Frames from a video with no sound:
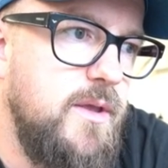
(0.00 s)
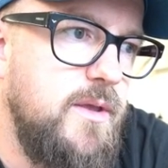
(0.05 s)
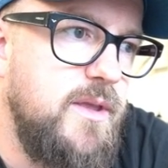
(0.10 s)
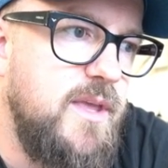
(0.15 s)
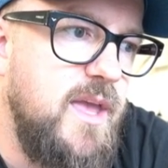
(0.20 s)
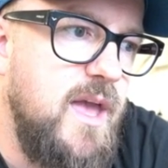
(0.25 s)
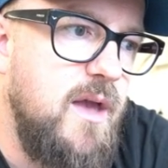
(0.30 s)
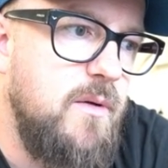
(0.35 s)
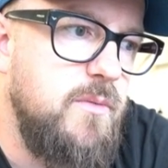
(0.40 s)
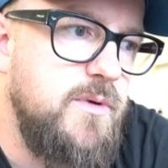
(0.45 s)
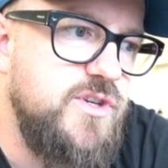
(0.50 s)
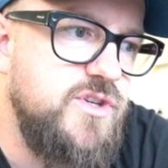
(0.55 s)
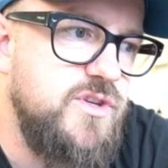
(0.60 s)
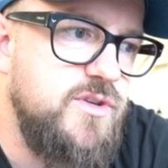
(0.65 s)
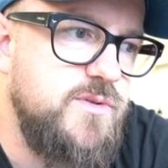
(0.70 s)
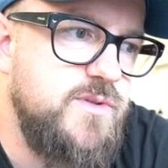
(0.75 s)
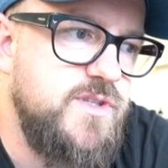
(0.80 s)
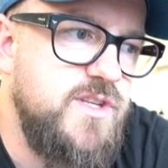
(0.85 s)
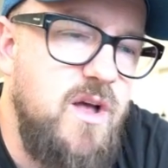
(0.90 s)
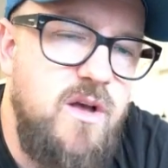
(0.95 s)
yeah, we
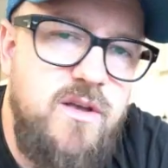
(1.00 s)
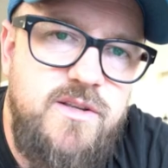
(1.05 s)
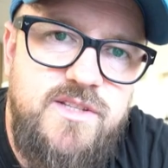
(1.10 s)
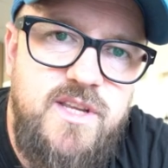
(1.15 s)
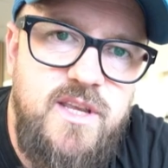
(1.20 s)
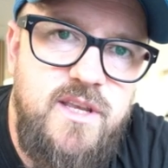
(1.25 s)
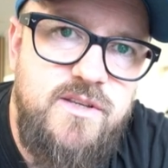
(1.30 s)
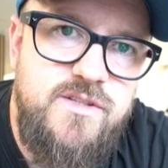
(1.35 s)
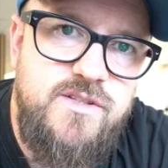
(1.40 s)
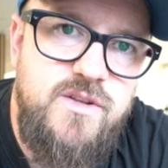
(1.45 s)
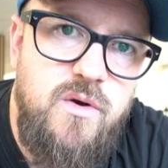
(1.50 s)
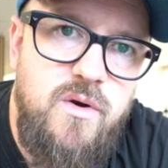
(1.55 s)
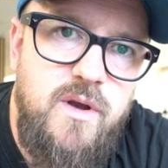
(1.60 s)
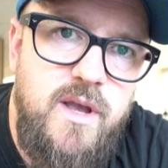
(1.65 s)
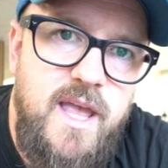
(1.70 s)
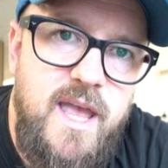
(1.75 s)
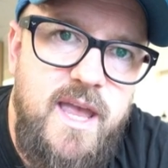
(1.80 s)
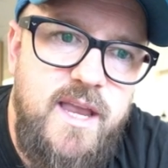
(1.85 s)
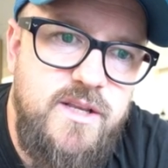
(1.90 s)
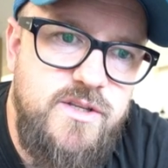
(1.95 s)
should start seeing stock
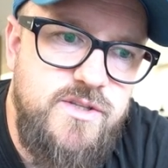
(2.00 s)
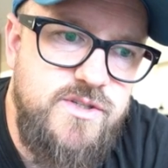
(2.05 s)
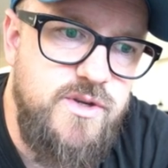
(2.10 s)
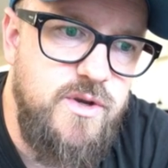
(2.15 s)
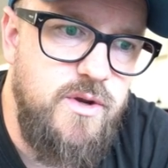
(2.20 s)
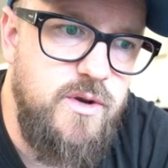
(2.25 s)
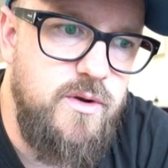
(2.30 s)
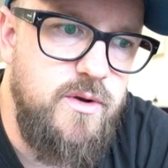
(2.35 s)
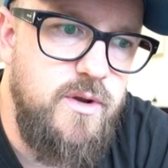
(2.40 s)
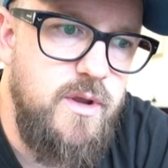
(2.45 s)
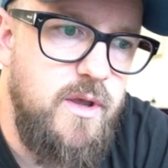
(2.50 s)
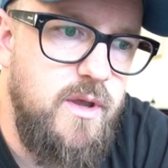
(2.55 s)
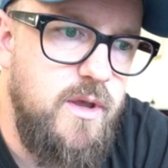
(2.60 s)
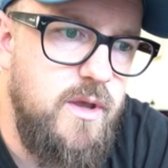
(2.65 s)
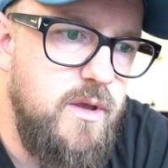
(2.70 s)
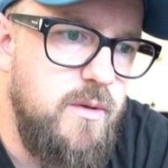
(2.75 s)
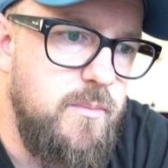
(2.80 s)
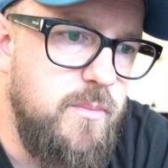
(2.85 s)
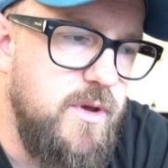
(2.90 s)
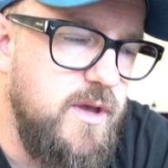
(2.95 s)
again soon.
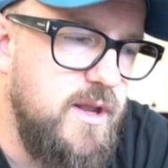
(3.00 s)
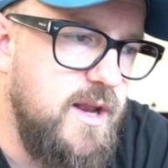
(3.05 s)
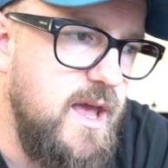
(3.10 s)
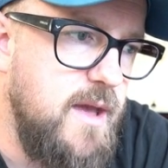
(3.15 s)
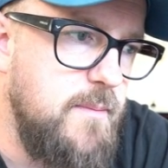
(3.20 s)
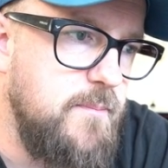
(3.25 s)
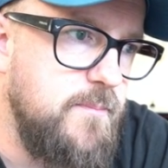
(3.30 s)
But